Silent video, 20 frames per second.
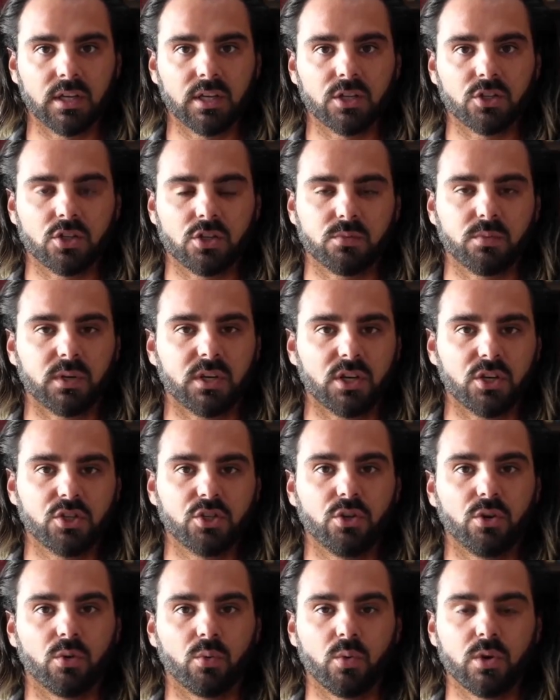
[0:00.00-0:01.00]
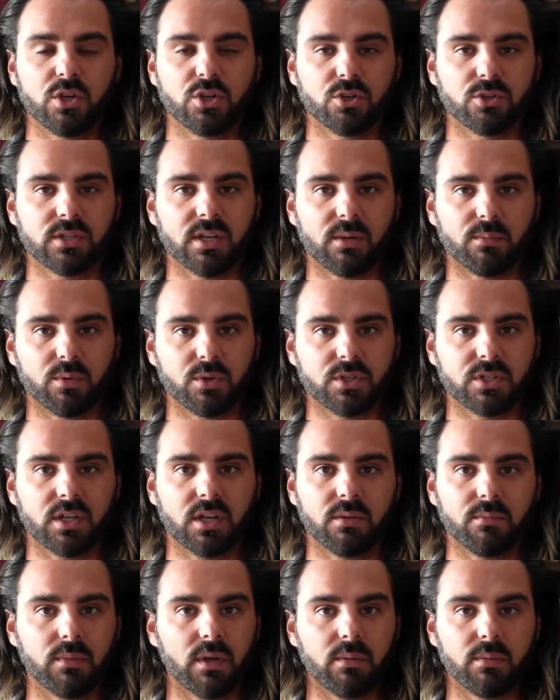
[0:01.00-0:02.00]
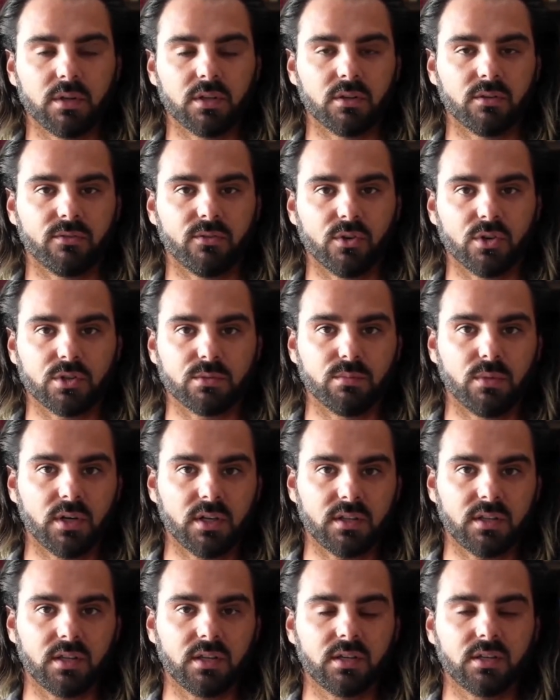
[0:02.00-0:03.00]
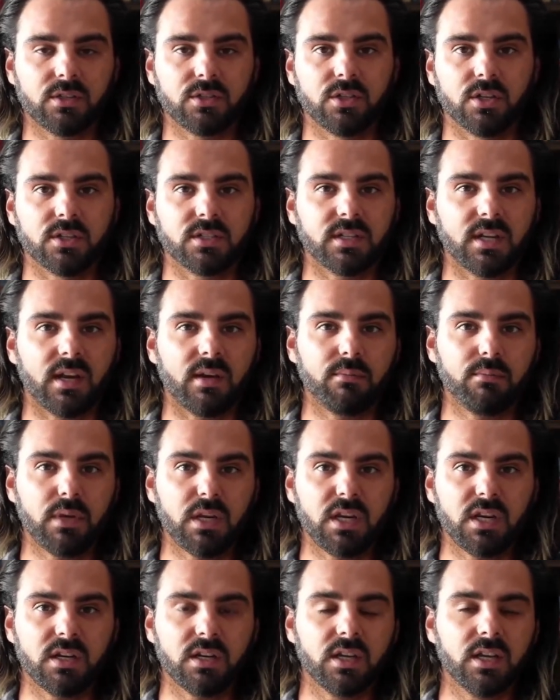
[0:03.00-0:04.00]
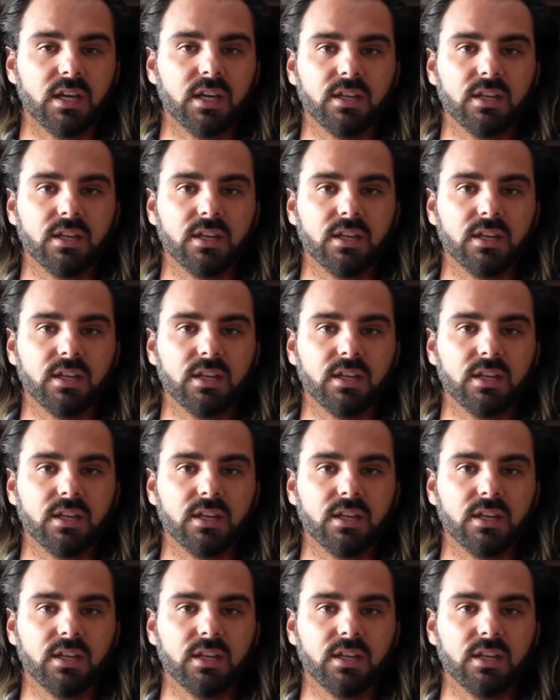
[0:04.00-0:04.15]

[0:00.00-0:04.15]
Just because you don't reach your 10% maybe in the first month does not mean